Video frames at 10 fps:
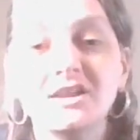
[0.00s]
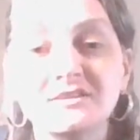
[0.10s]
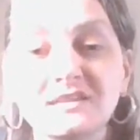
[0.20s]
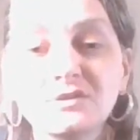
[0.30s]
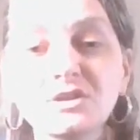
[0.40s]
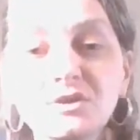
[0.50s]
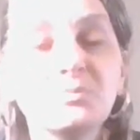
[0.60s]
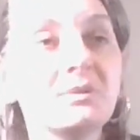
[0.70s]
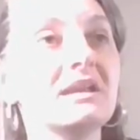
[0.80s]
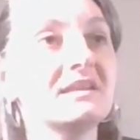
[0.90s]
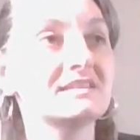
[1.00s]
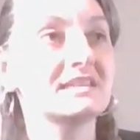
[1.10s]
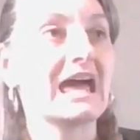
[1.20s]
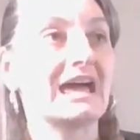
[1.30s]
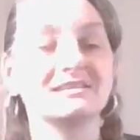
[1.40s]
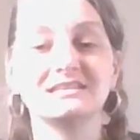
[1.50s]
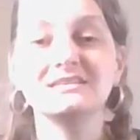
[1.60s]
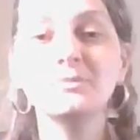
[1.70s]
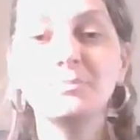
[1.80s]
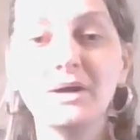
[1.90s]
Until you've been attacked
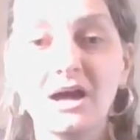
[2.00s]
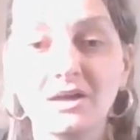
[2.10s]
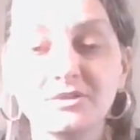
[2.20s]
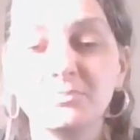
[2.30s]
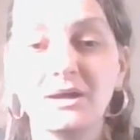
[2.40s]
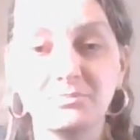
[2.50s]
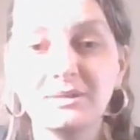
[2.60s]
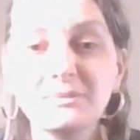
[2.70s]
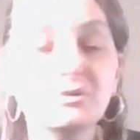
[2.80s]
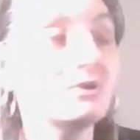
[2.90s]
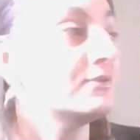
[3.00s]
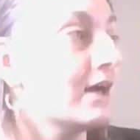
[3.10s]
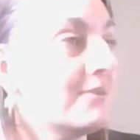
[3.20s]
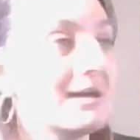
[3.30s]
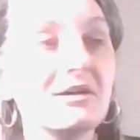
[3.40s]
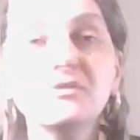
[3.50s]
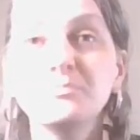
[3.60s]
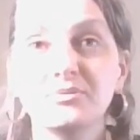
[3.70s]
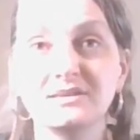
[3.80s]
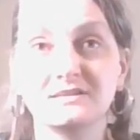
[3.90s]
in the bath by people who've come out of
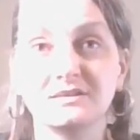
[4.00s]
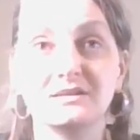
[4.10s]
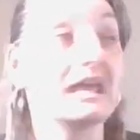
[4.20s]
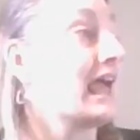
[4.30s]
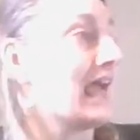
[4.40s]
prison